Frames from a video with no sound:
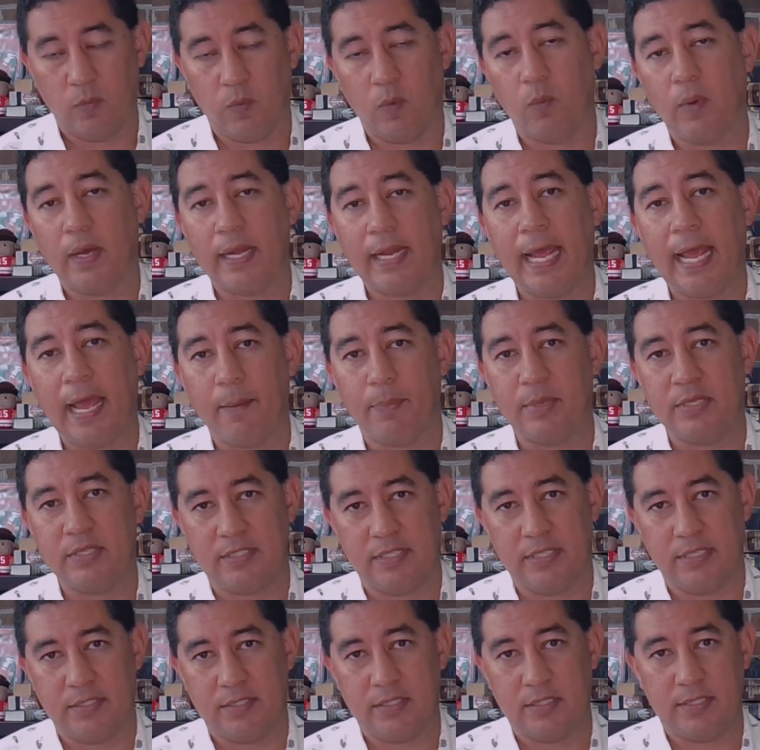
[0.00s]
Well, what
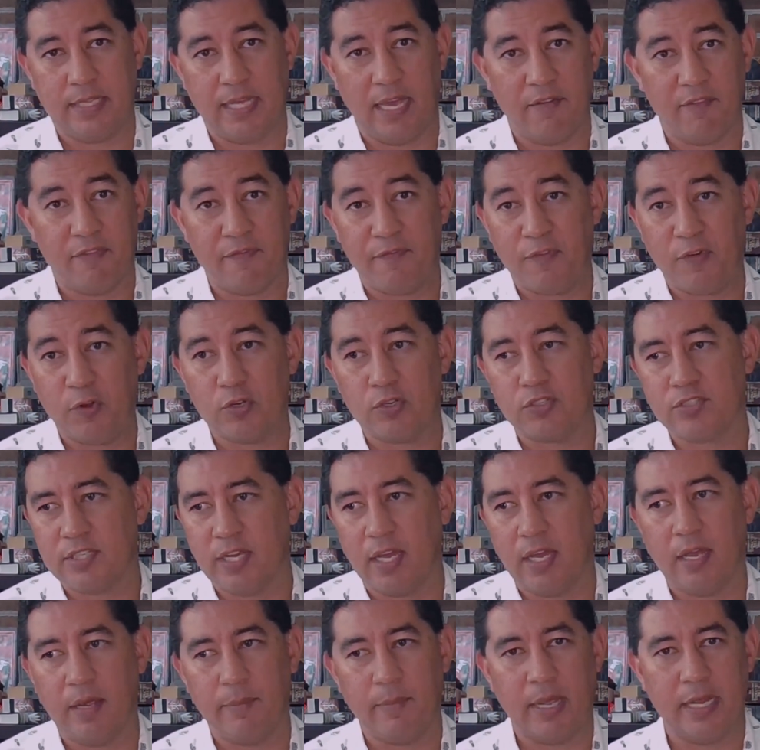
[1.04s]
happens is that first
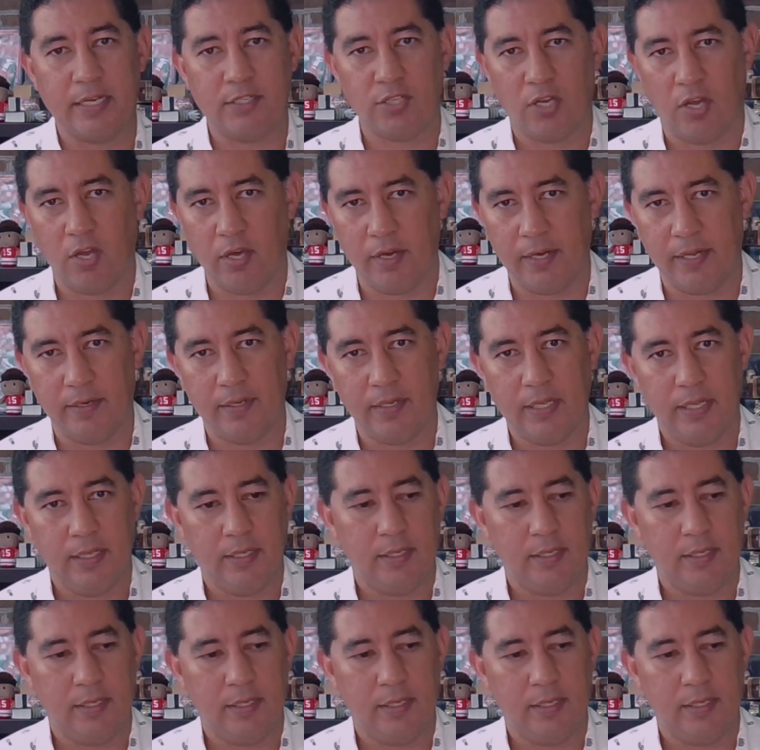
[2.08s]
time I taught it,